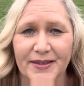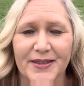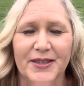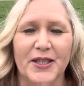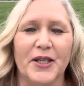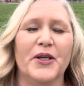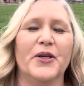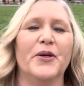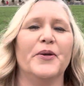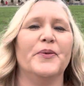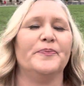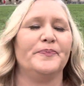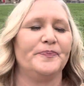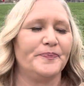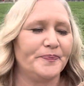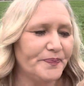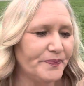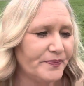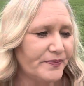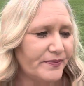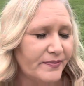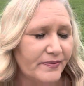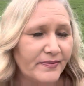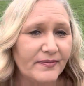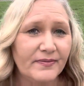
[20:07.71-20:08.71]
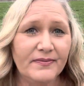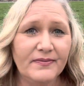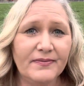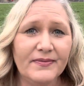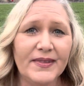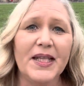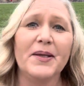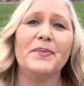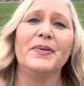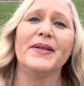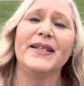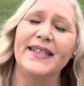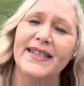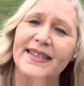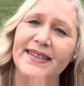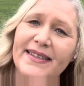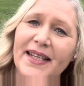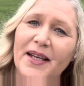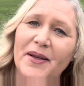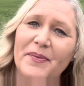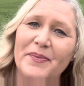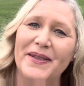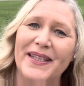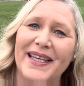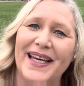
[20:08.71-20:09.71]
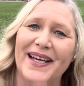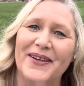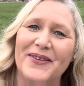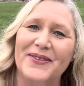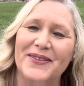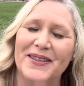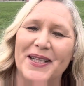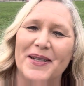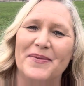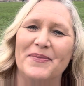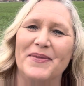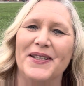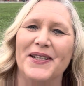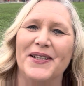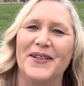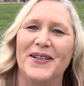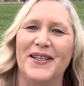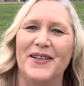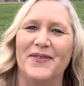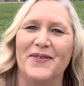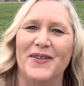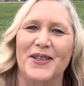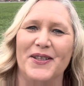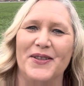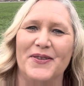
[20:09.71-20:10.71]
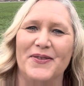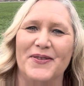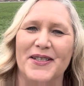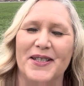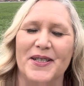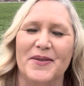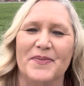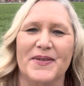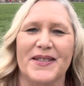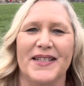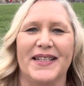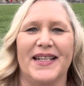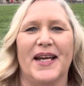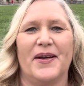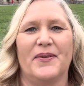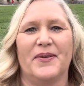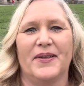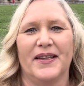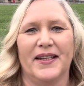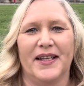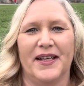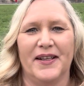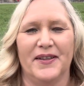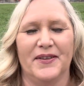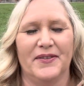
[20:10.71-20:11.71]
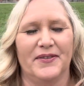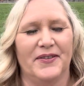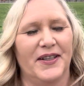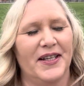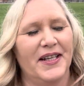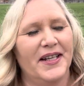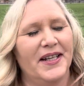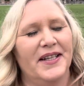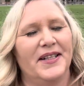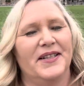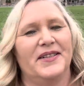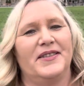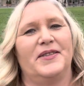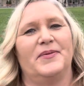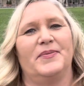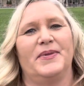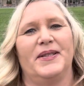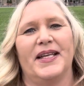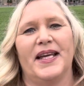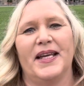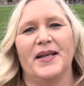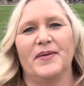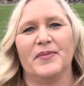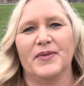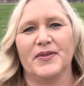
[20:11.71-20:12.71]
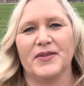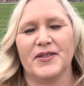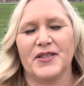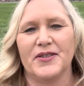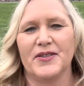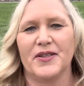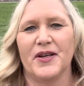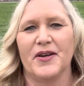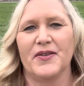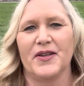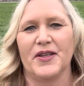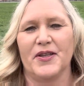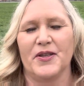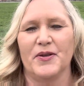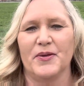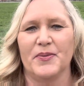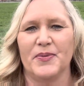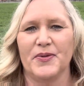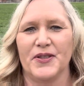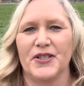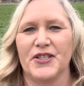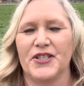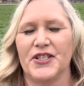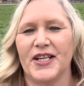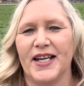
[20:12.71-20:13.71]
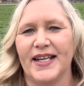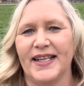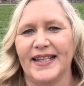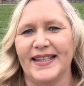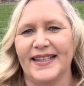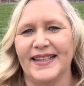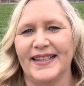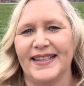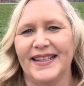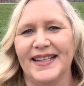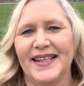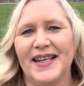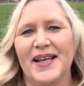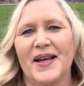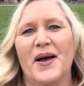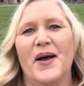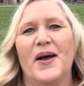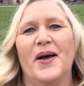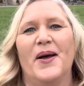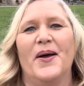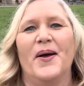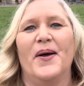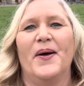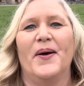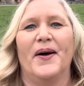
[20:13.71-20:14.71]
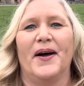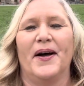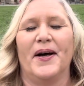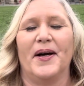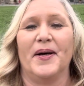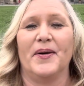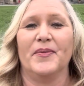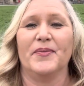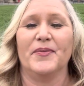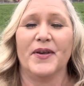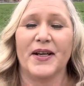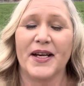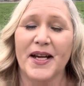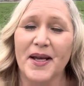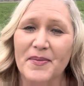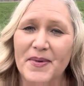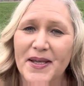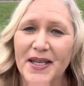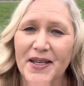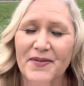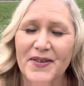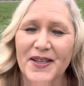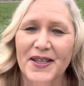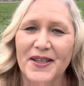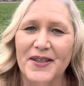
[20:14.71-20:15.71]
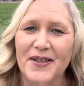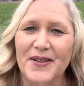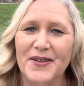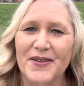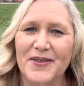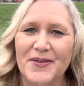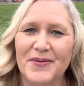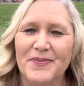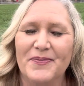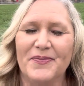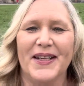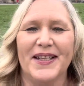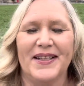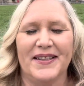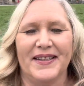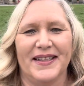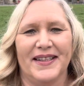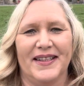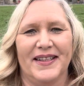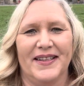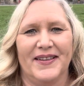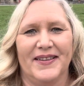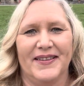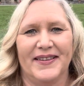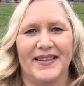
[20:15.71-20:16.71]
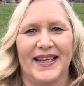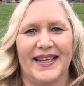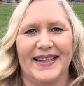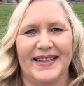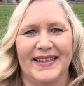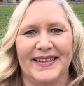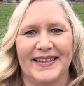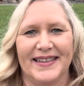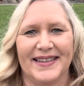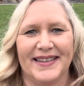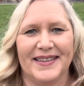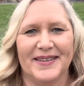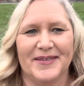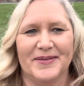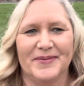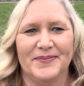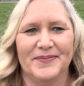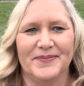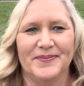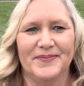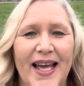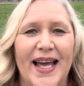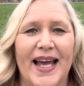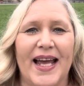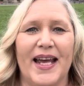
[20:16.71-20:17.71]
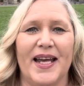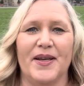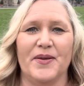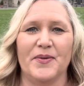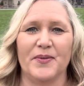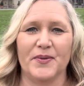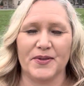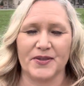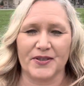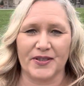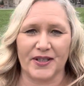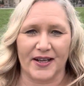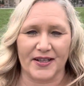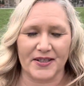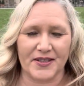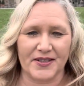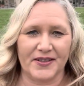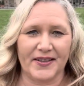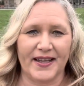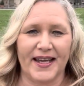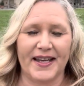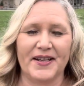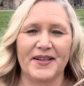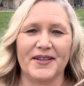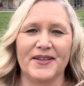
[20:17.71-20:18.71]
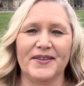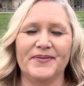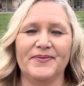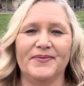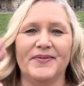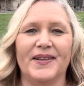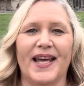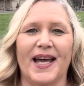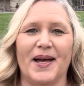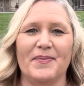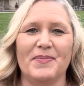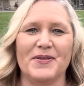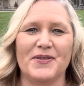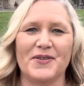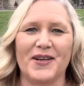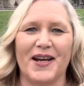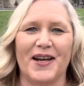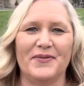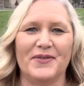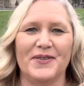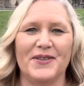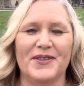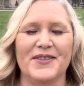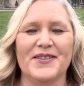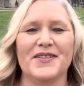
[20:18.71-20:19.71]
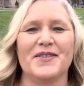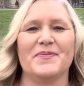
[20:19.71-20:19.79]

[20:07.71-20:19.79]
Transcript: So please help me out. I'm here giving you tips, and I would love to be able to know that you appreciated what I'm giving you by clicking on that link. I will talk to you later. Happy travels.